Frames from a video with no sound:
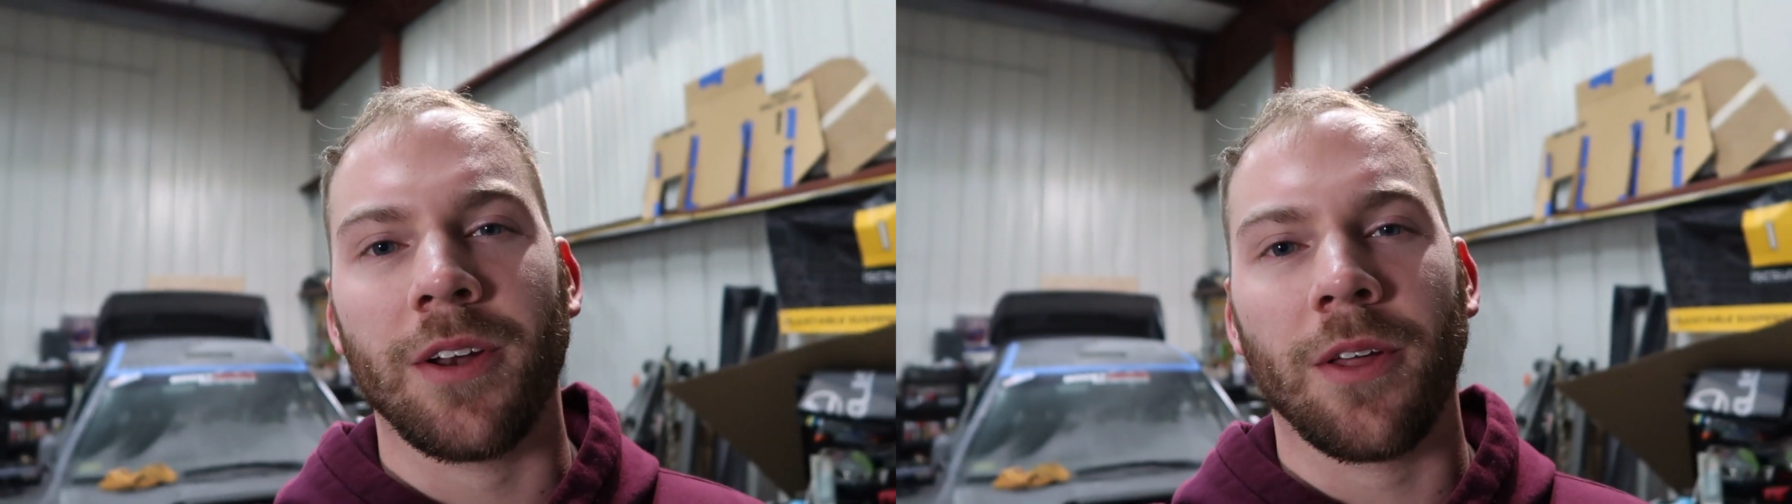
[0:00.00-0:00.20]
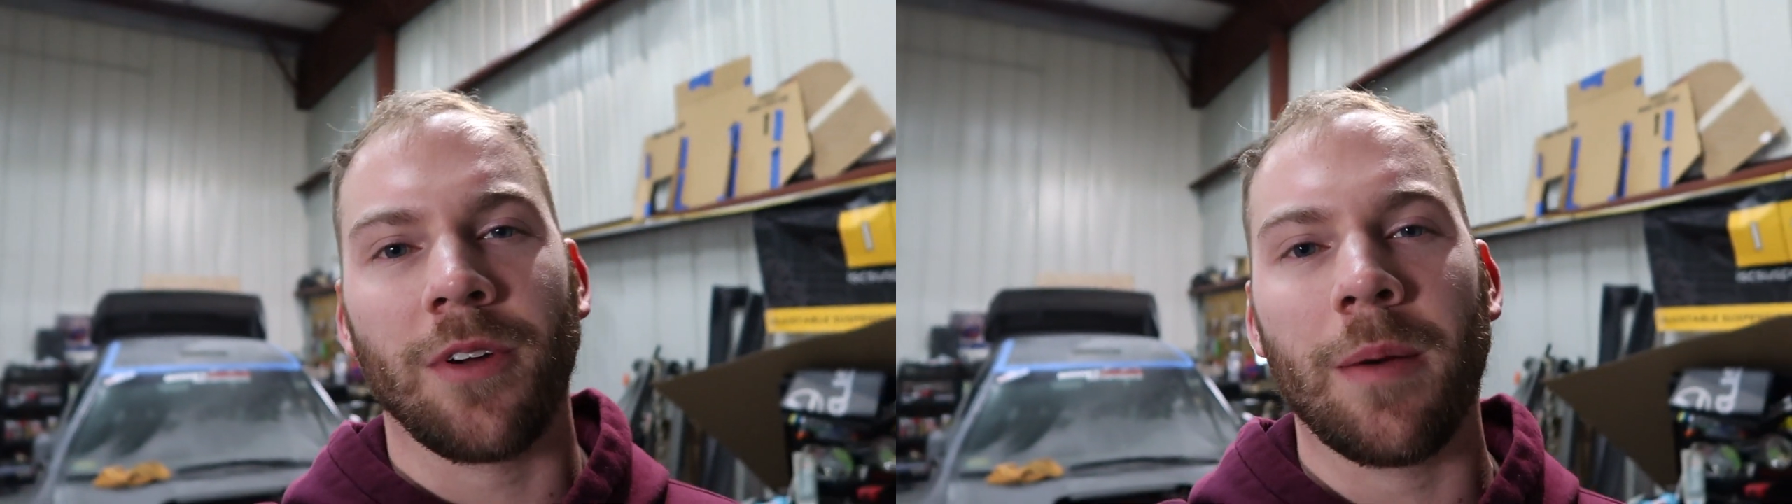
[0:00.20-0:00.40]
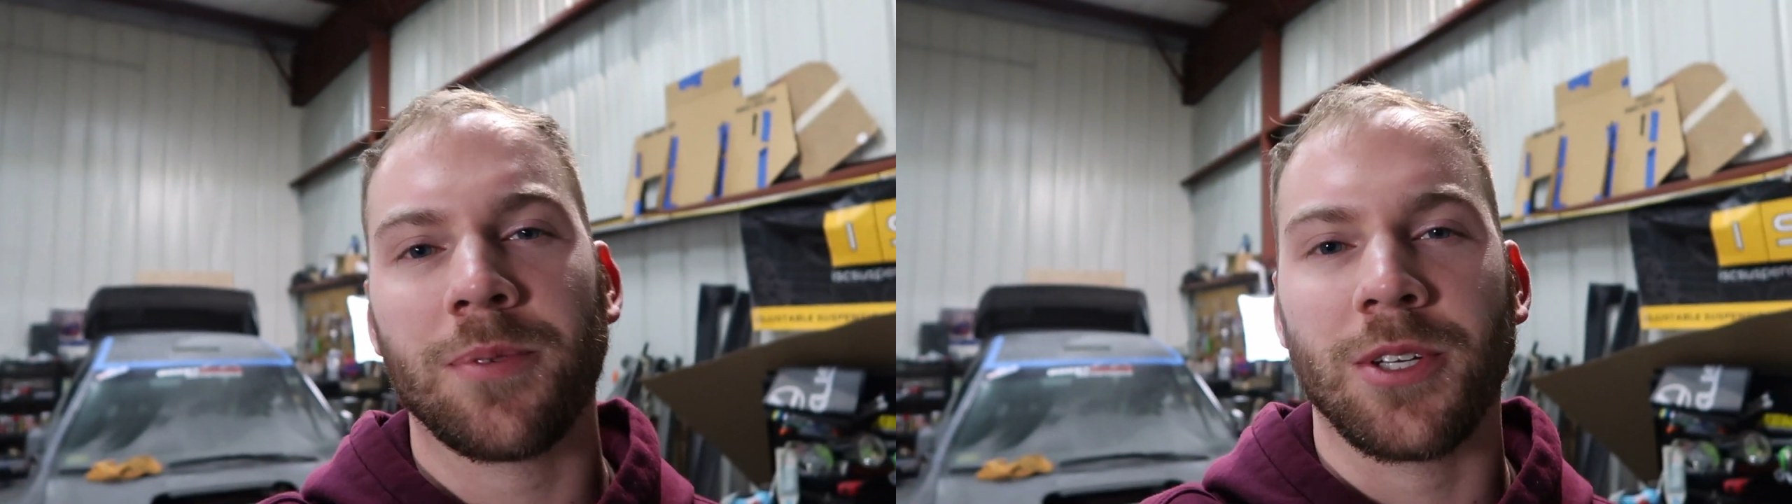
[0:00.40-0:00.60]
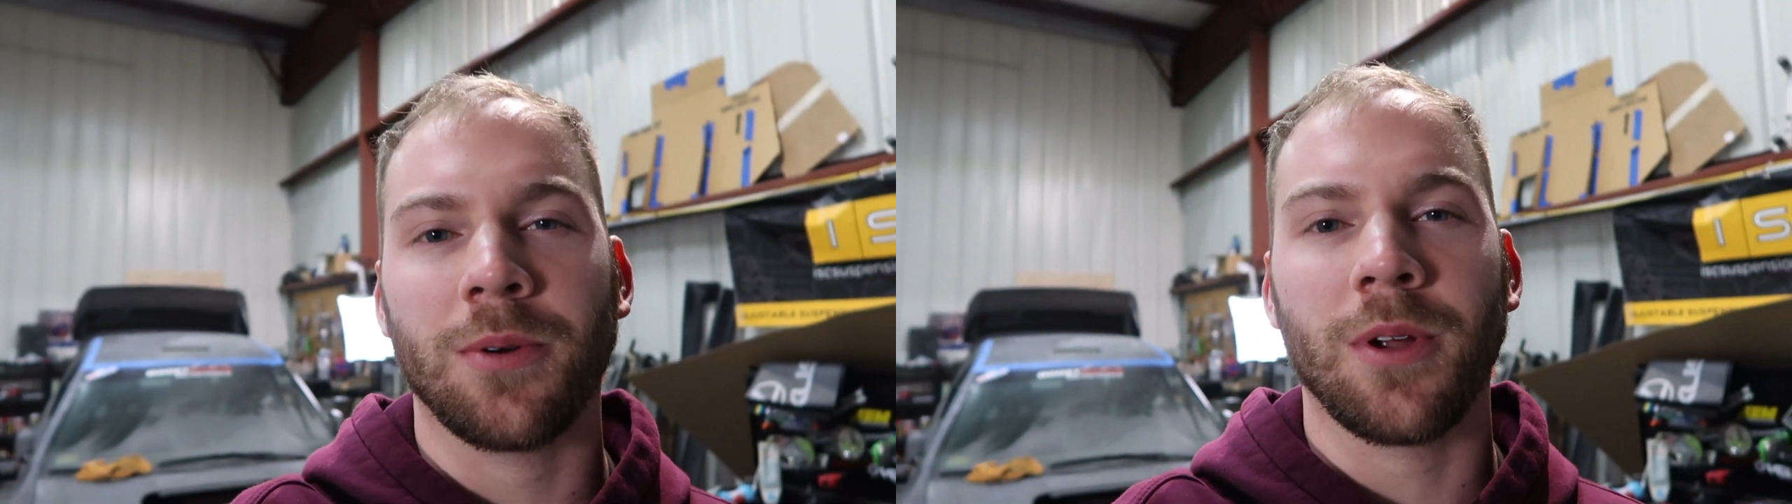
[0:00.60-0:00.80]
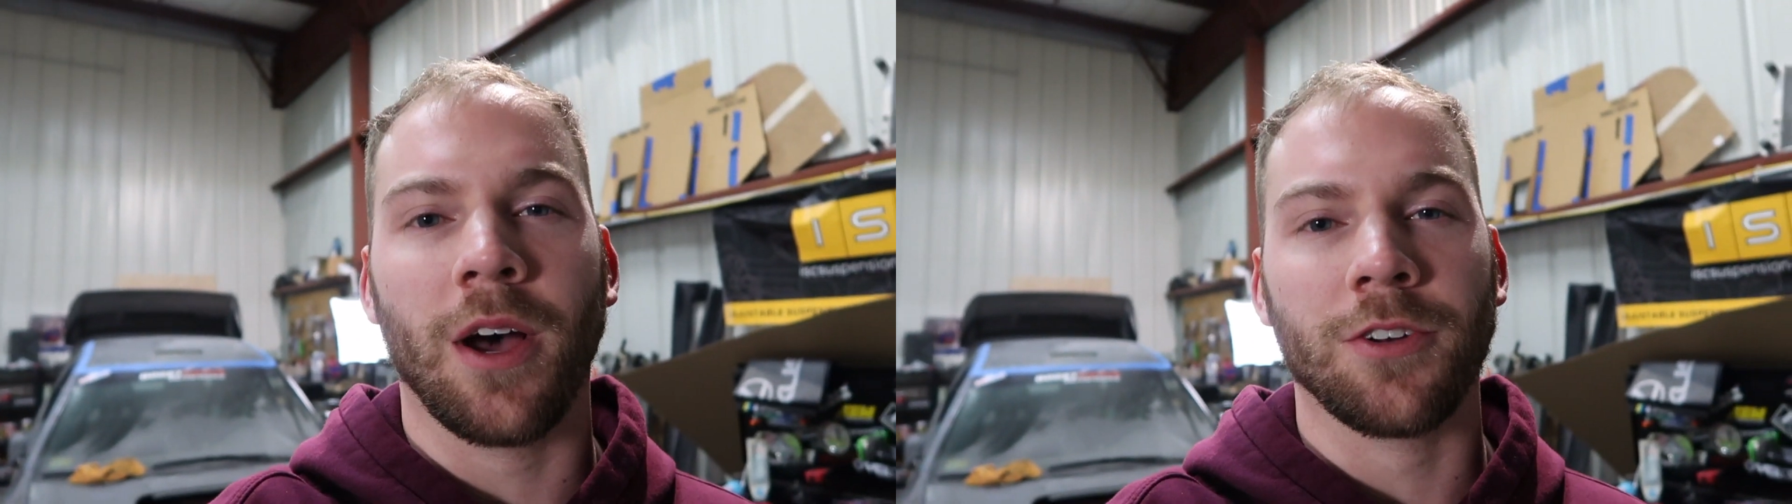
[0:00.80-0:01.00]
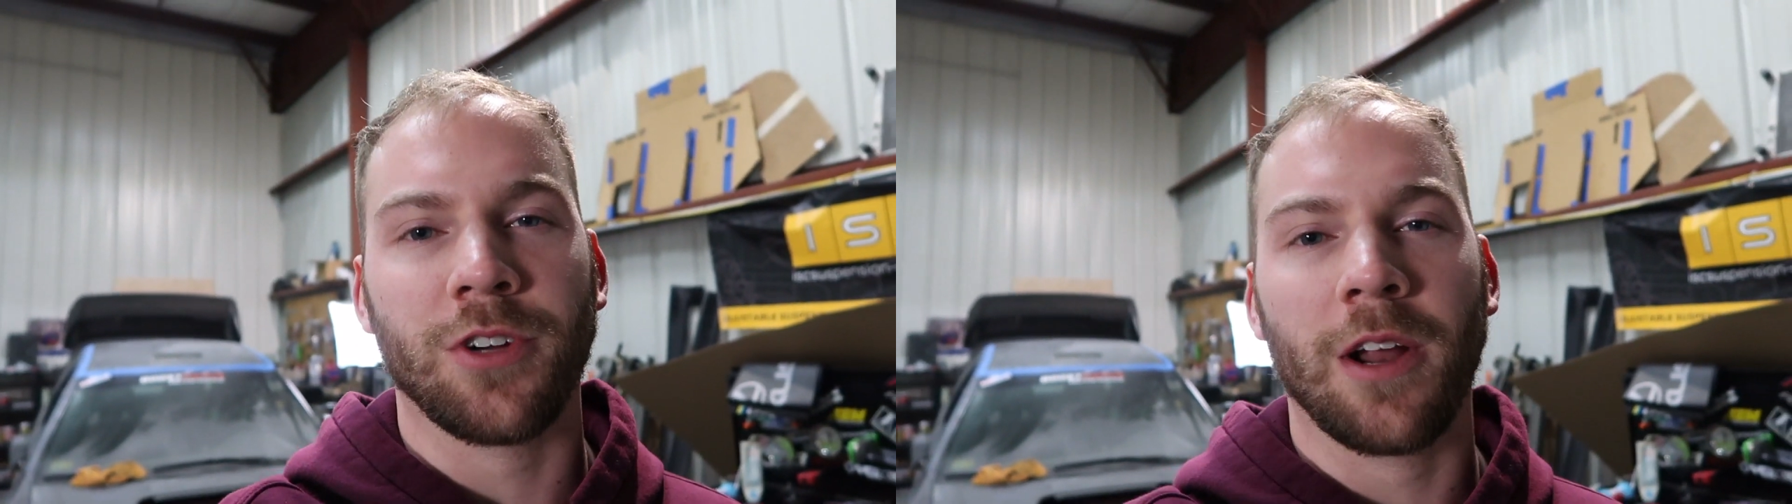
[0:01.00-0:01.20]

be another episode on